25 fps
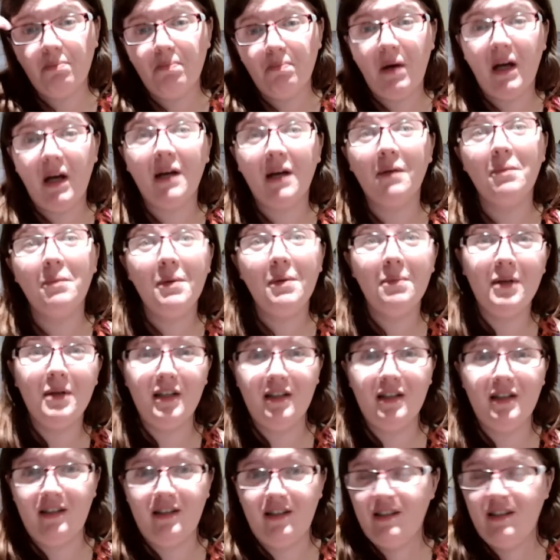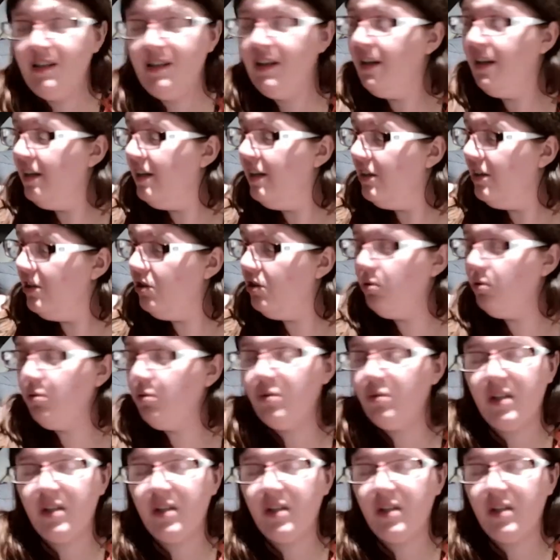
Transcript: My commitment to